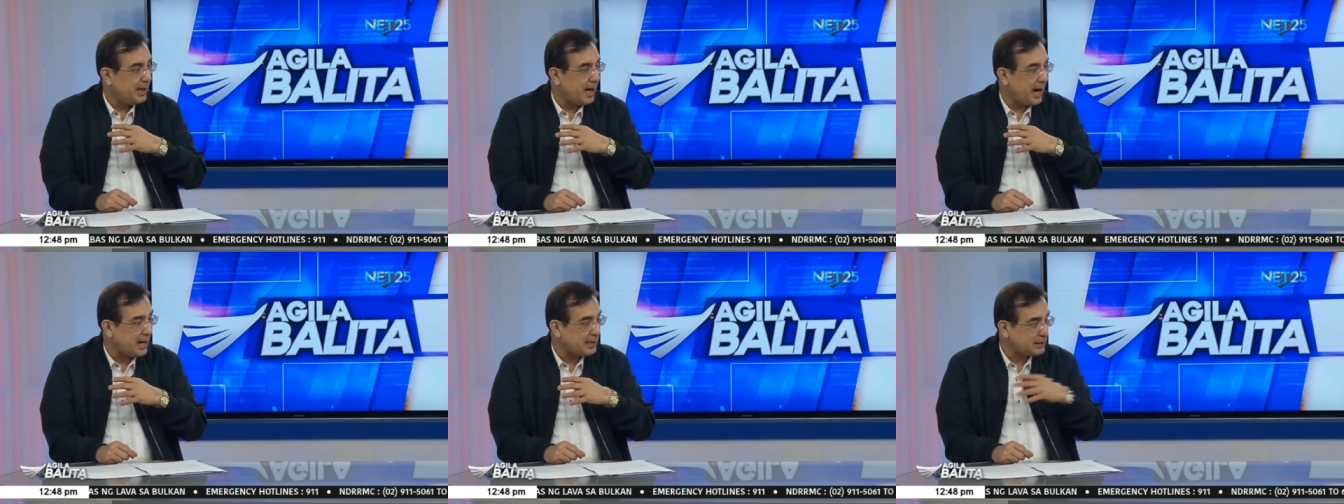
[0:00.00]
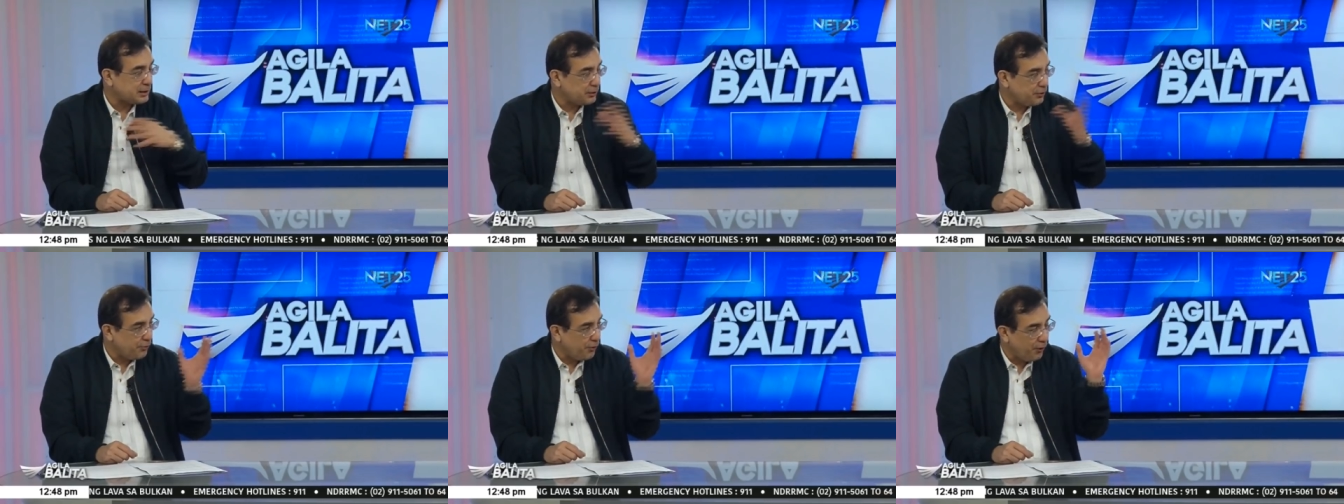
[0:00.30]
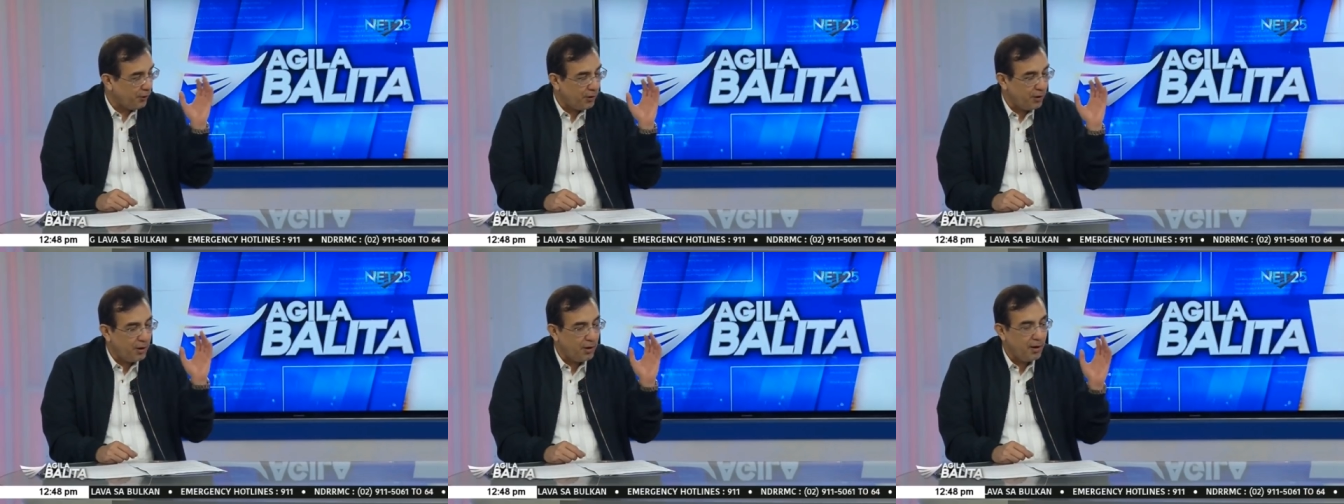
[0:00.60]

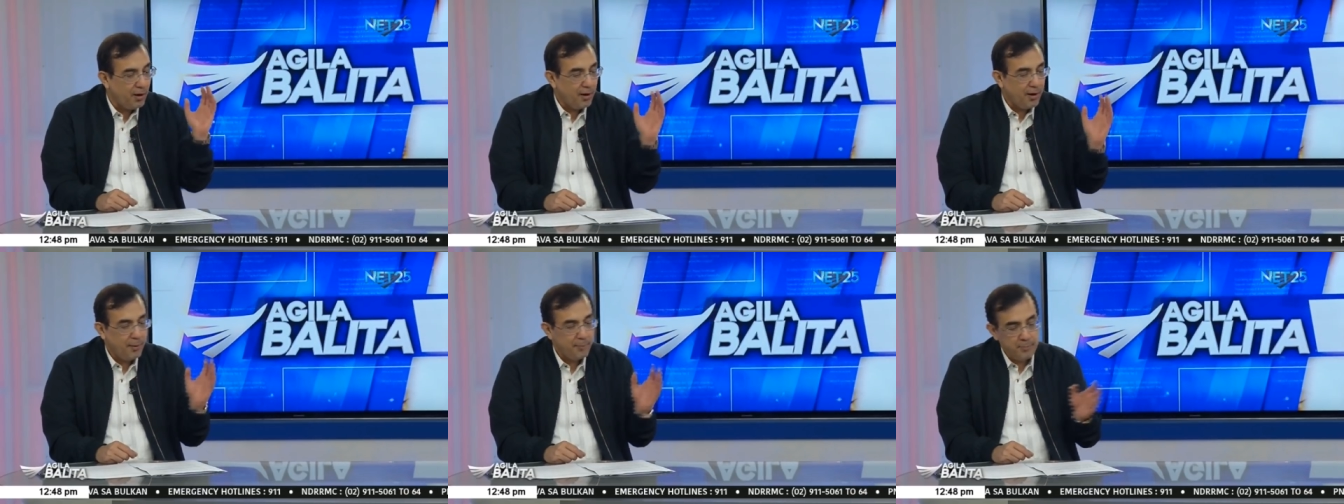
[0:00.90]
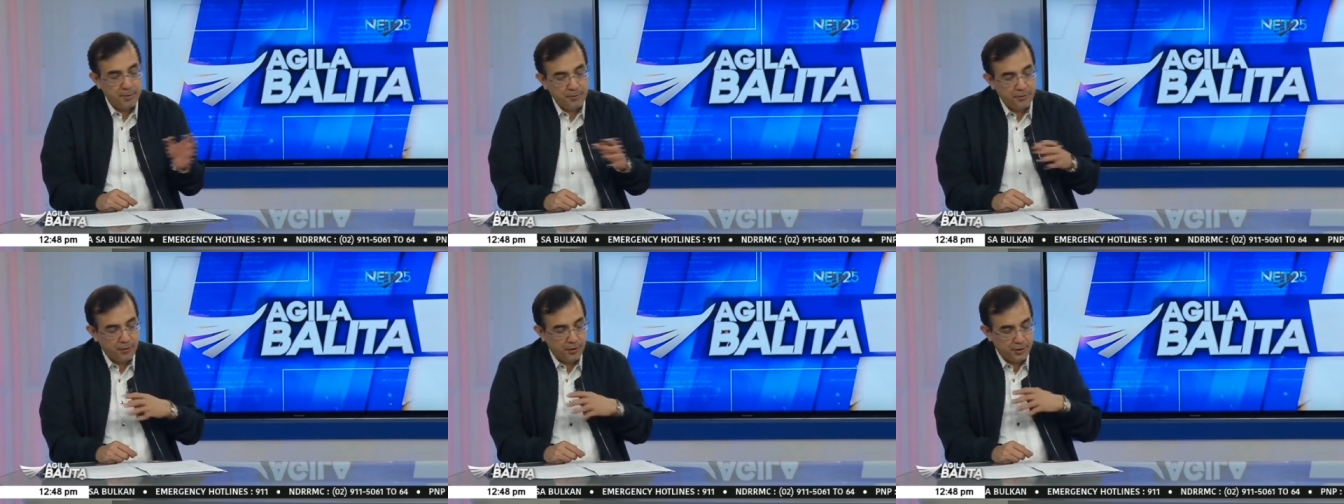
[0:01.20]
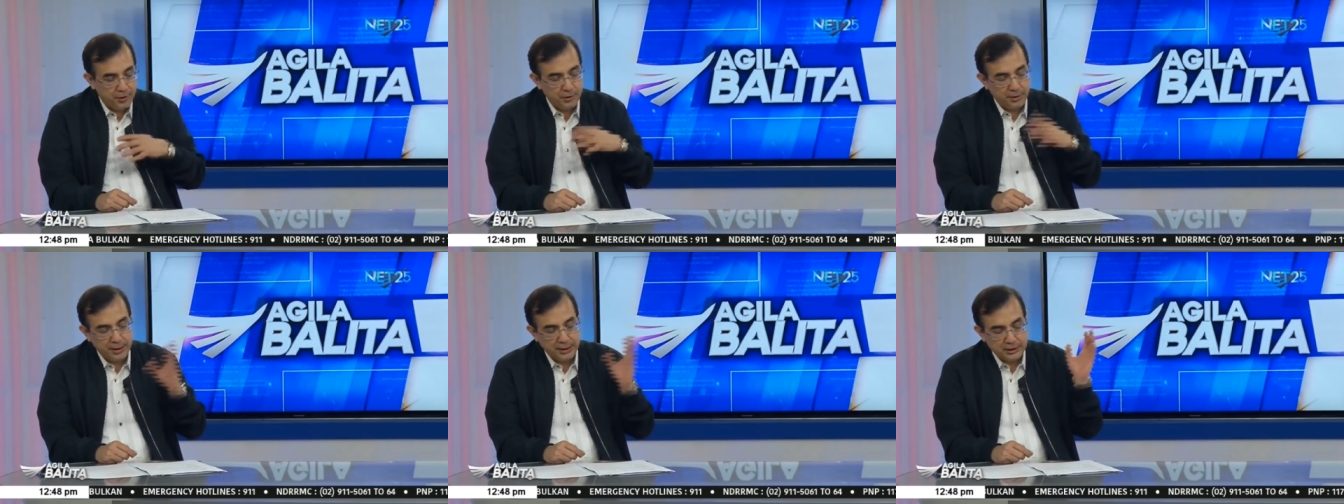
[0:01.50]
ashfall, before
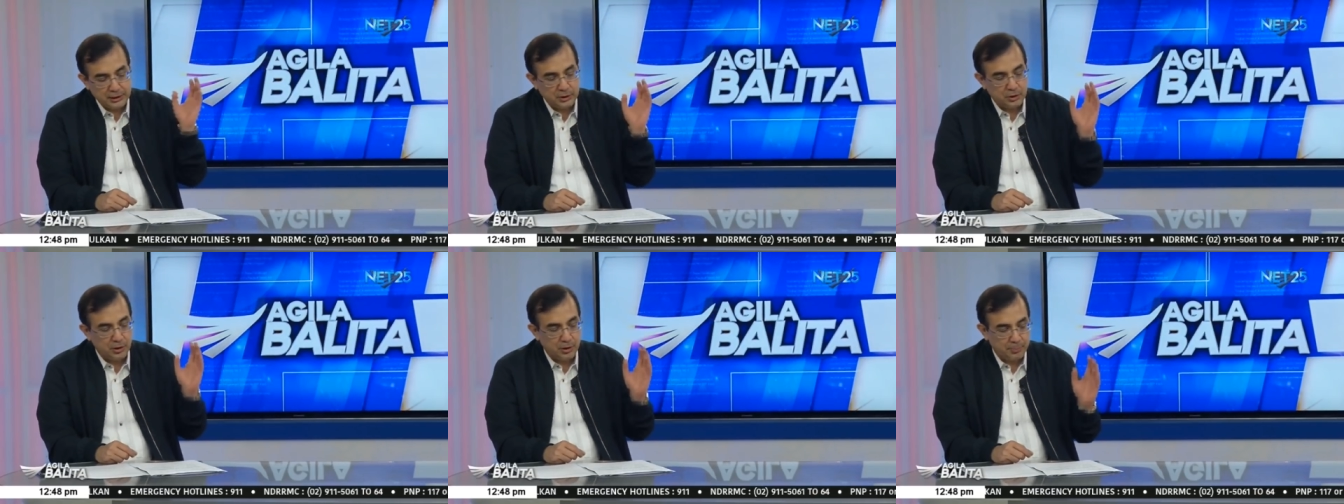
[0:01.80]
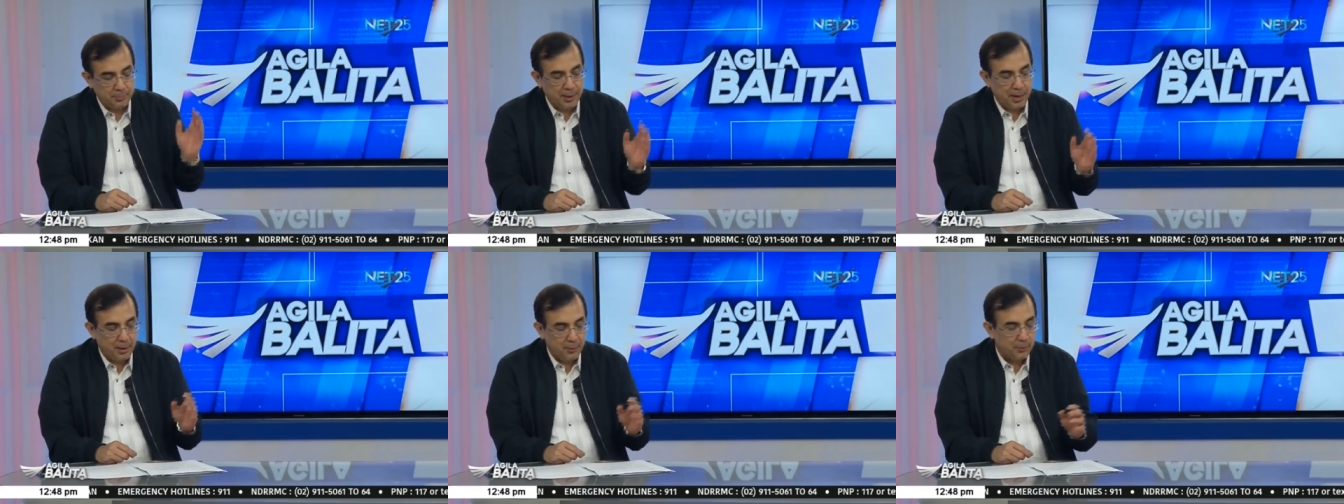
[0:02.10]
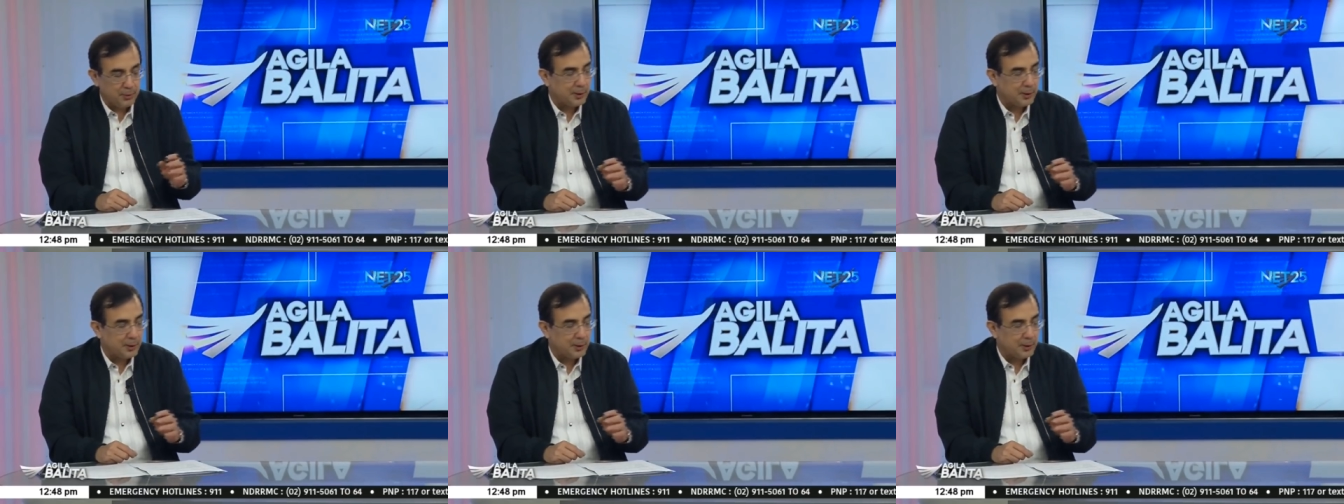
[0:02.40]
you restore power.